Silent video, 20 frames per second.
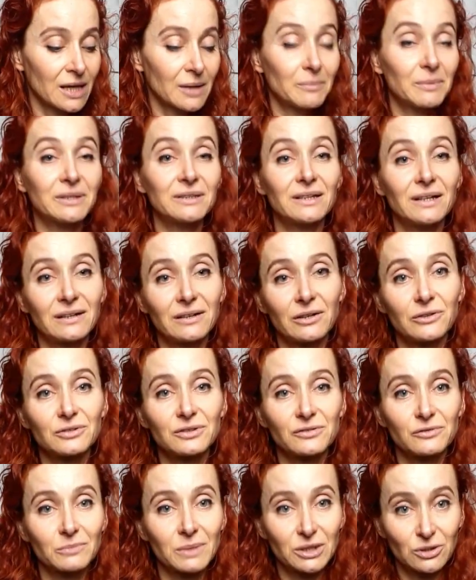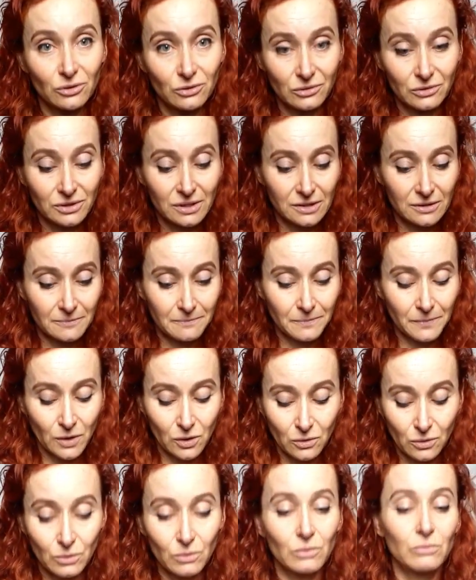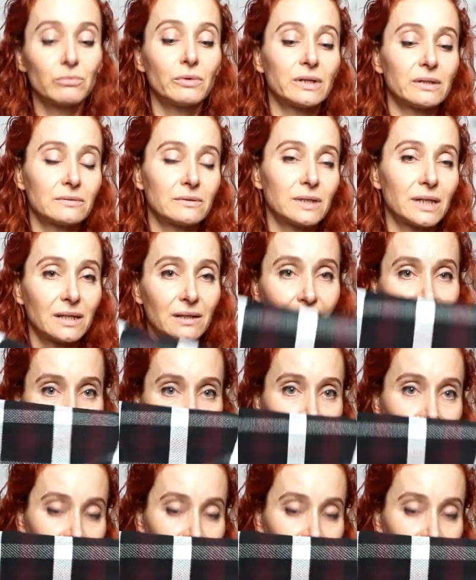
But they are coats for my dogs, or, well, they are,